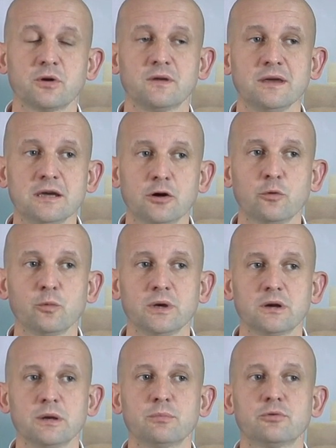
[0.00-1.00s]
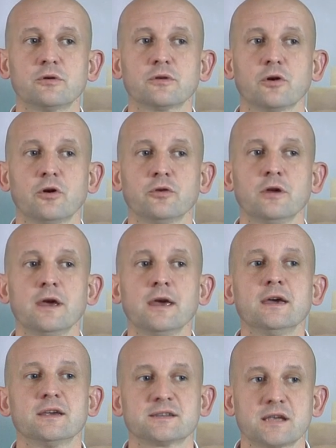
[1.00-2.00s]
but here we report on
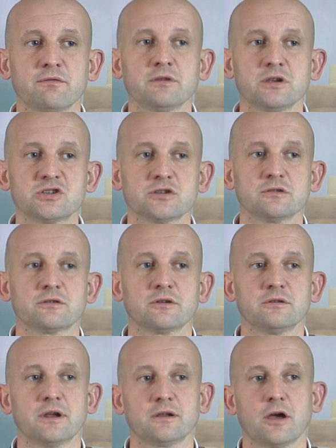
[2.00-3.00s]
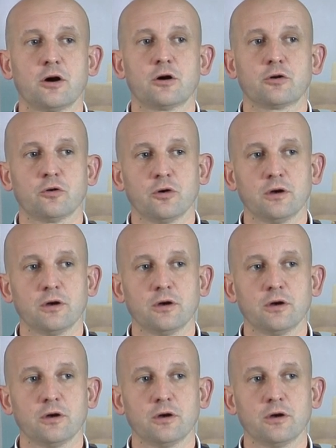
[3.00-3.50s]
70 children that are